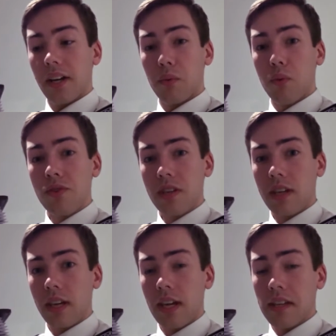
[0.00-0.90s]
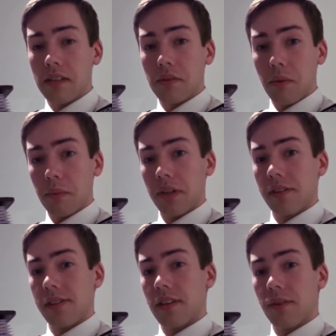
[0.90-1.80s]
And I wasn't kidding when
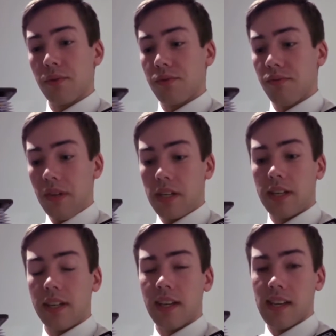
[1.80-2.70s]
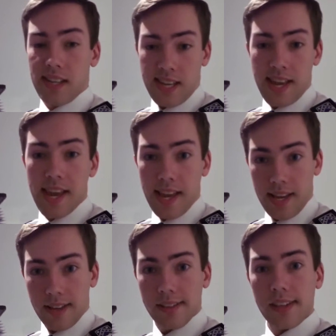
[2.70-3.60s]
I said it was thick. It
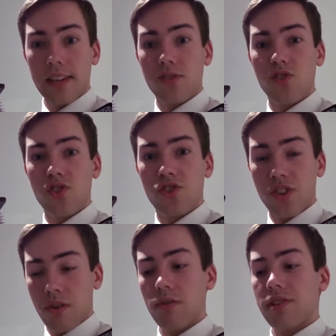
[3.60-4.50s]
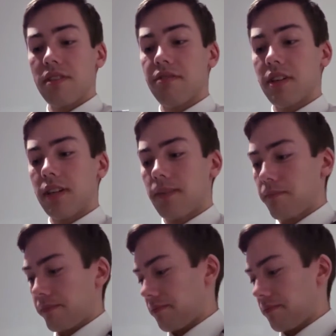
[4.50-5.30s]
is seriously thick.